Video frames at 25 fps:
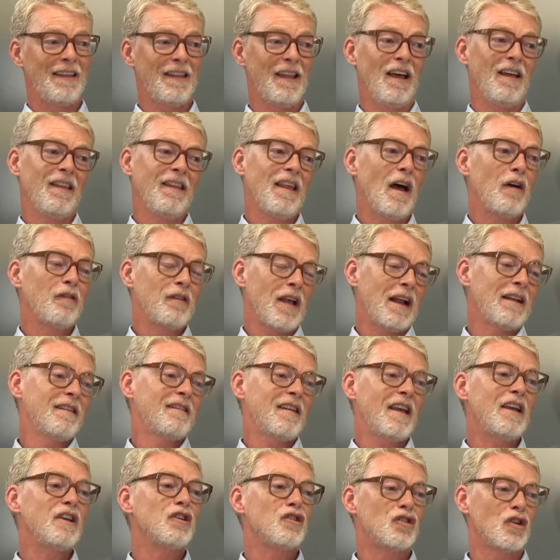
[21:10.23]
that those
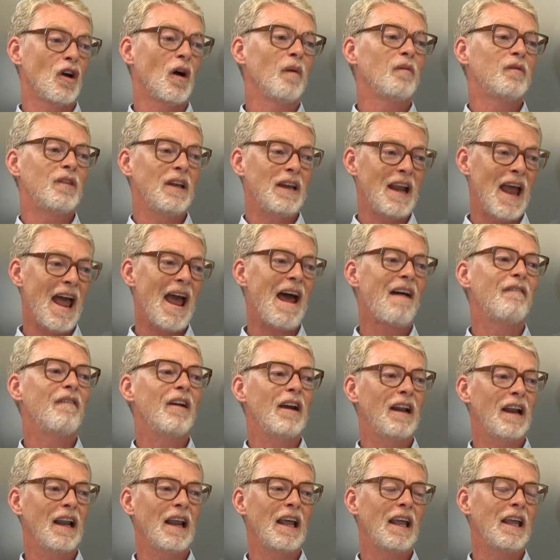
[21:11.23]
antique shops
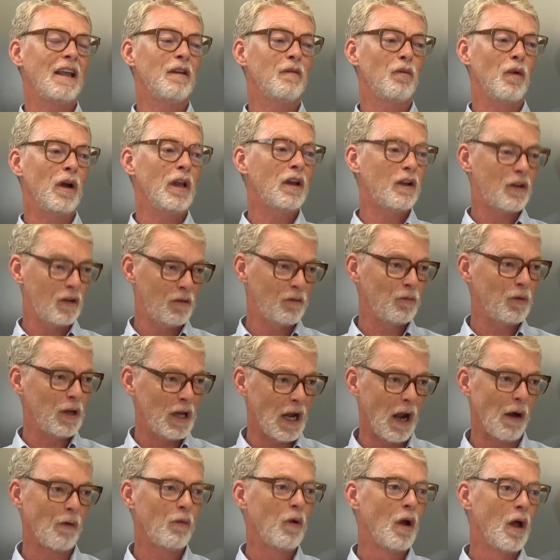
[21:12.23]
inherently we
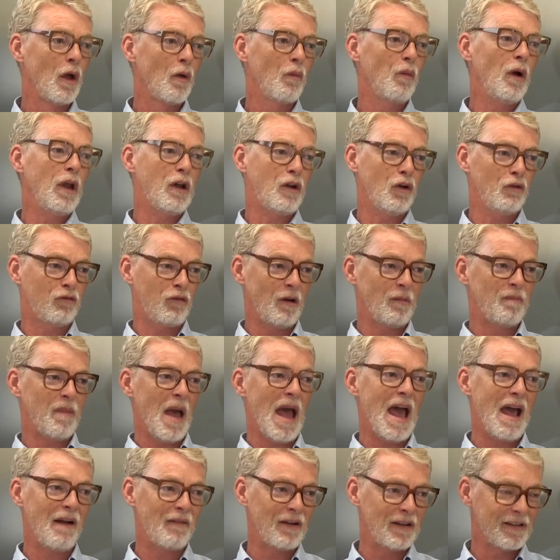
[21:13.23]
could
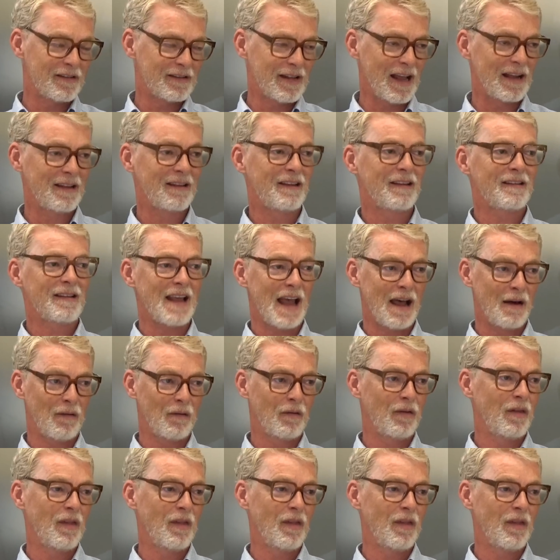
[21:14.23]
repair and send it out